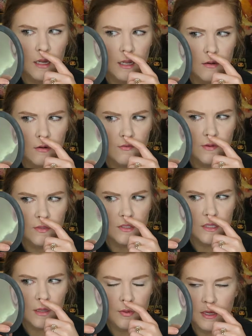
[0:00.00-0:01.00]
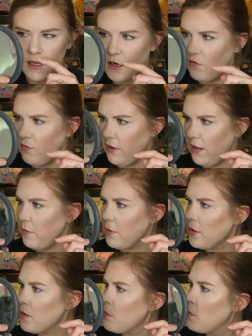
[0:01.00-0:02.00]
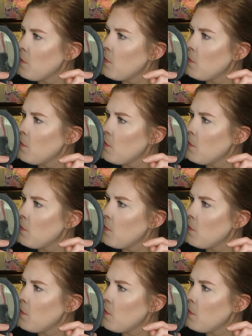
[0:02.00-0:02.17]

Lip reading: I don't know if I'm just not putting enough primer,